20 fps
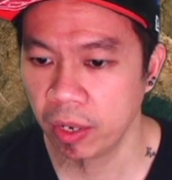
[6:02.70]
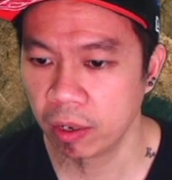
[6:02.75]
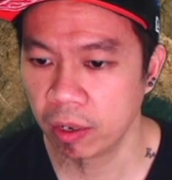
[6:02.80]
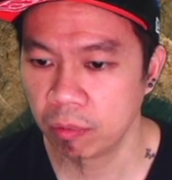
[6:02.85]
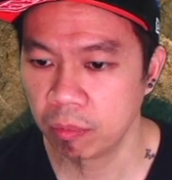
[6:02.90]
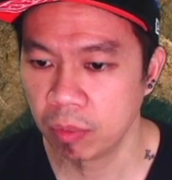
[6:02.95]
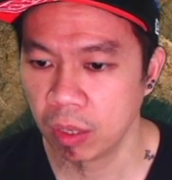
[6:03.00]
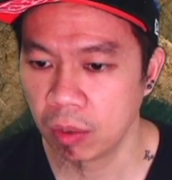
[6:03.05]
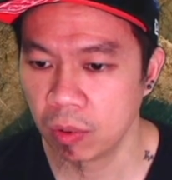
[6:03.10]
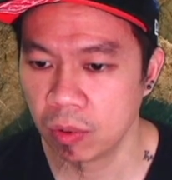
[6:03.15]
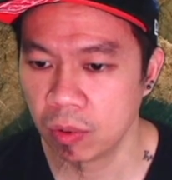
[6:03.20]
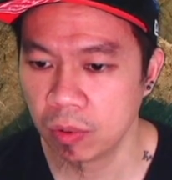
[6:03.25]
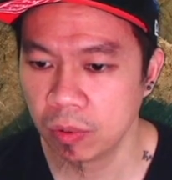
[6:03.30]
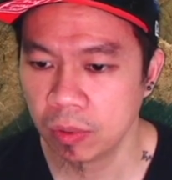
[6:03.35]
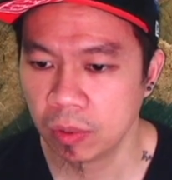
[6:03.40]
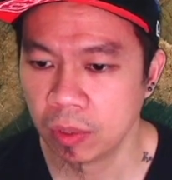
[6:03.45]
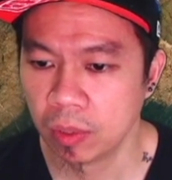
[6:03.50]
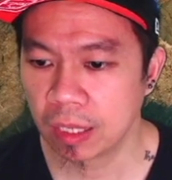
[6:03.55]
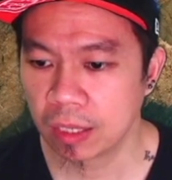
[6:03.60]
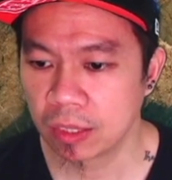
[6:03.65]
here below,
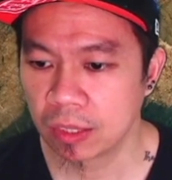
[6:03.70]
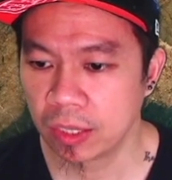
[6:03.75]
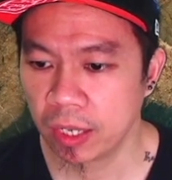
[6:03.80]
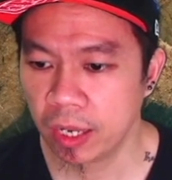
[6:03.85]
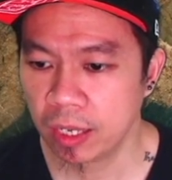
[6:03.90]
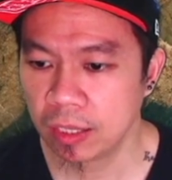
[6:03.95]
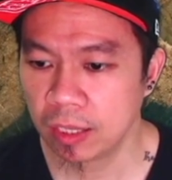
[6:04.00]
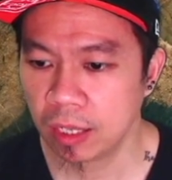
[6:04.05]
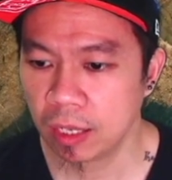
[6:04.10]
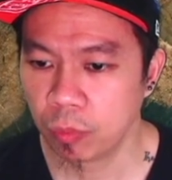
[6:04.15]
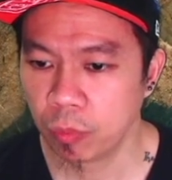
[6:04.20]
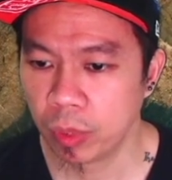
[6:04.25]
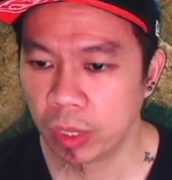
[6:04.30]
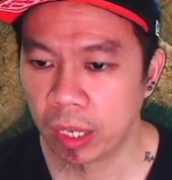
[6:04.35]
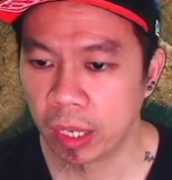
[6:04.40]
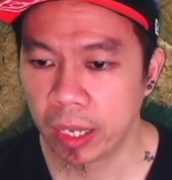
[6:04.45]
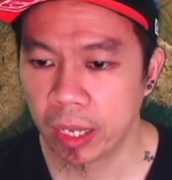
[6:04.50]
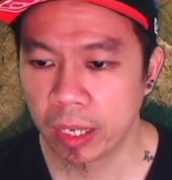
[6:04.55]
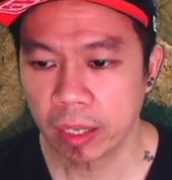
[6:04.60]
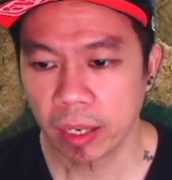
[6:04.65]
success, and we
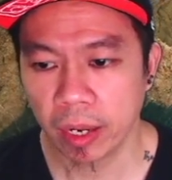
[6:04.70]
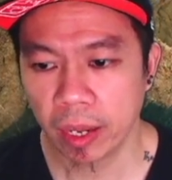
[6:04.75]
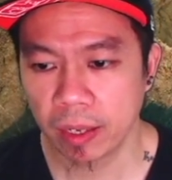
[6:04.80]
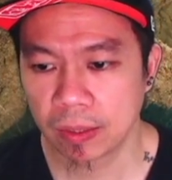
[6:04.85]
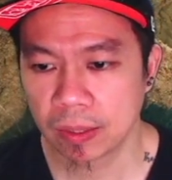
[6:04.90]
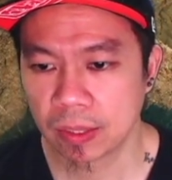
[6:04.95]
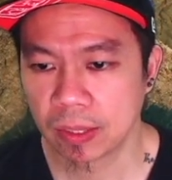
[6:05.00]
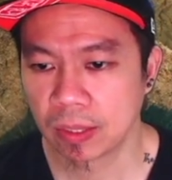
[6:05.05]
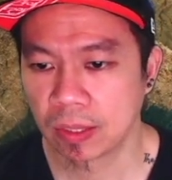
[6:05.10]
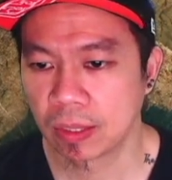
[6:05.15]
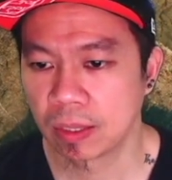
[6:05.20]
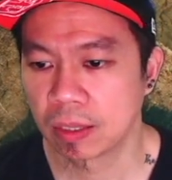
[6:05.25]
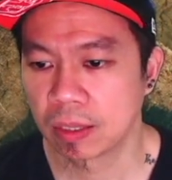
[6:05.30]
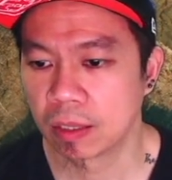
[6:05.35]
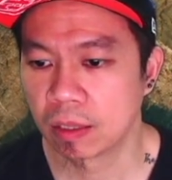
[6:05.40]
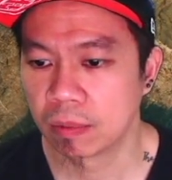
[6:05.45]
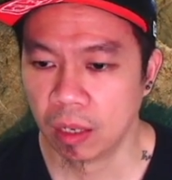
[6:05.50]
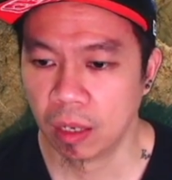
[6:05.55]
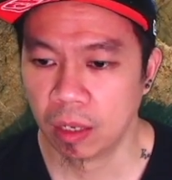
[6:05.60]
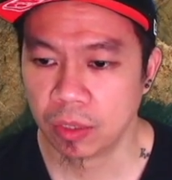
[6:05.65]
click next.
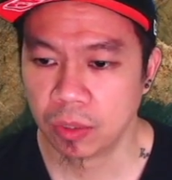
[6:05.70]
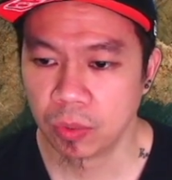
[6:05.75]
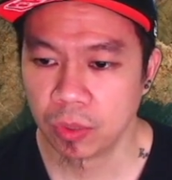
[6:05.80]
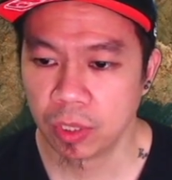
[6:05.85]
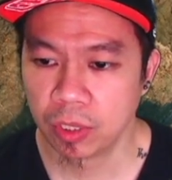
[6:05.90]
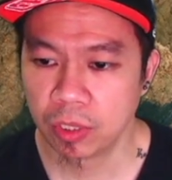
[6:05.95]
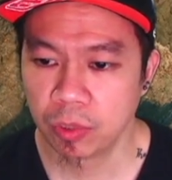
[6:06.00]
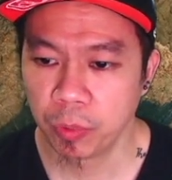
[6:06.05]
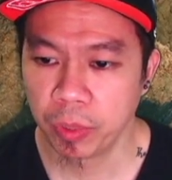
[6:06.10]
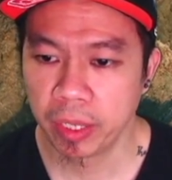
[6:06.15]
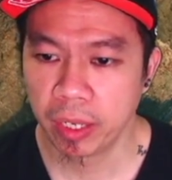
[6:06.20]
As soon as we